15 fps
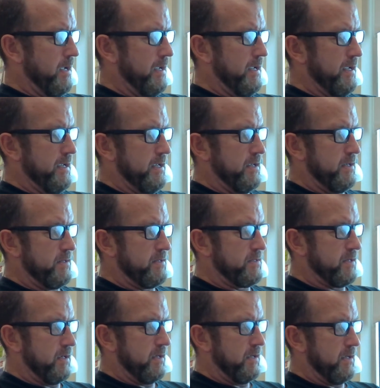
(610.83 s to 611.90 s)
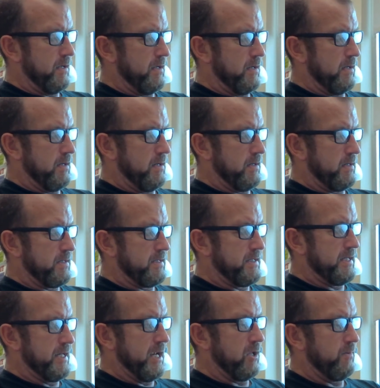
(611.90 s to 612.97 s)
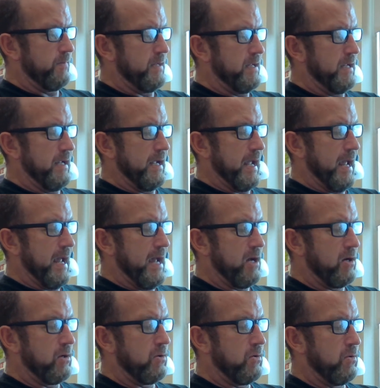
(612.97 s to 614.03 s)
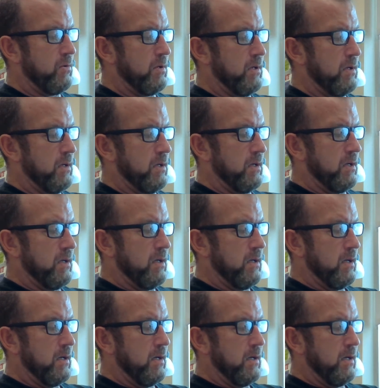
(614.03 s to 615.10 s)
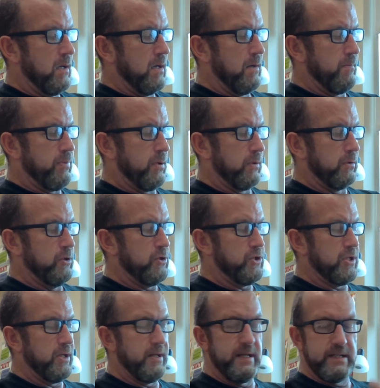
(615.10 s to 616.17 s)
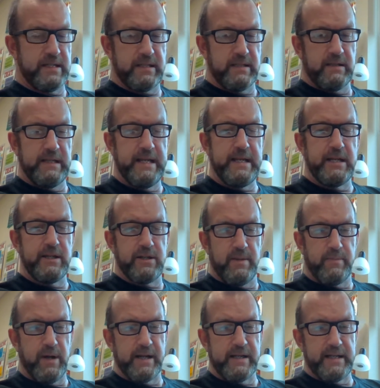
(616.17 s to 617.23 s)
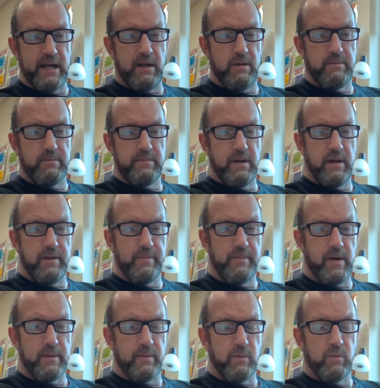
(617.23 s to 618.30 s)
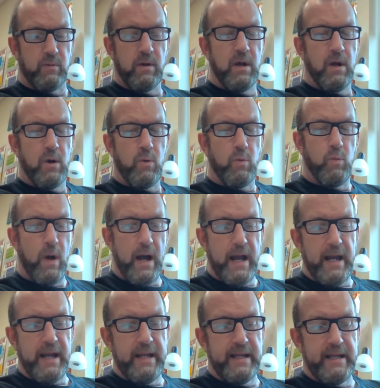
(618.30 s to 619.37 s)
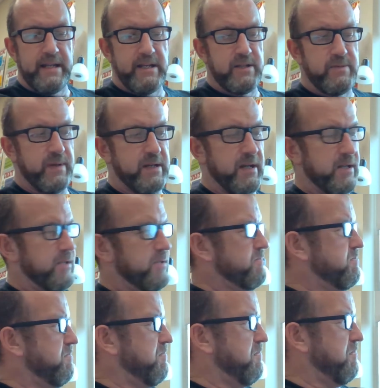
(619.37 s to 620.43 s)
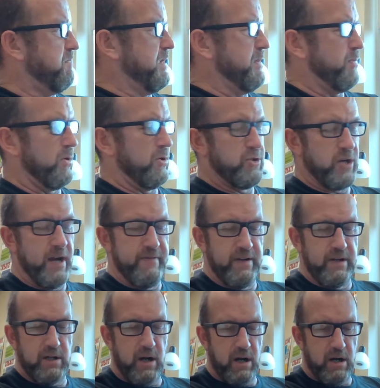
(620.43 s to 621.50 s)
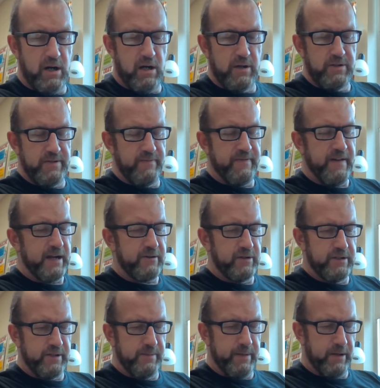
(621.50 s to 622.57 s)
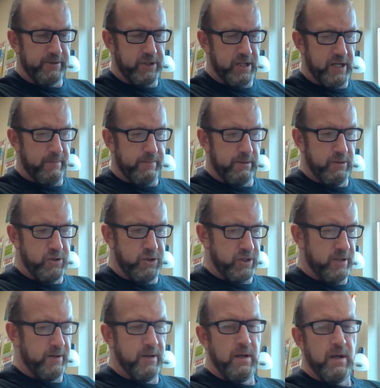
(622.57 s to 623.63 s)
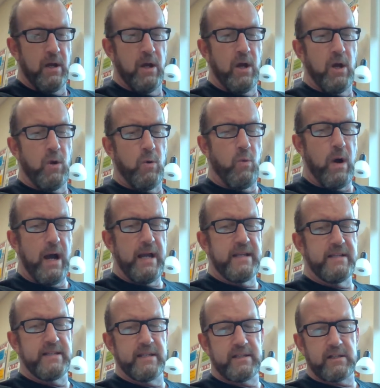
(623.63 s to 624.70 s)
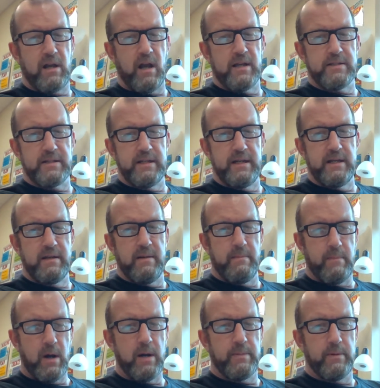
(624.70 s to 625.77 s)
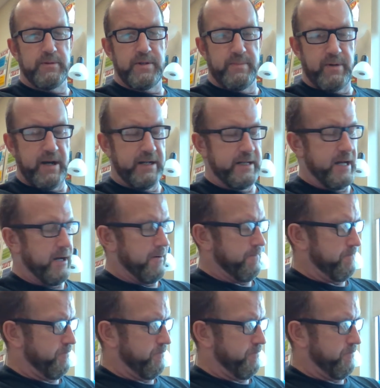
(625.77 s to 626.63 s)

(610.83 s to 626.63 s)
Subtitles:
is tell me how pollution is leading to the breakdown of the marble. Why is because people are driving cars and factories are belching out pollution? Why is this causing marble to break down?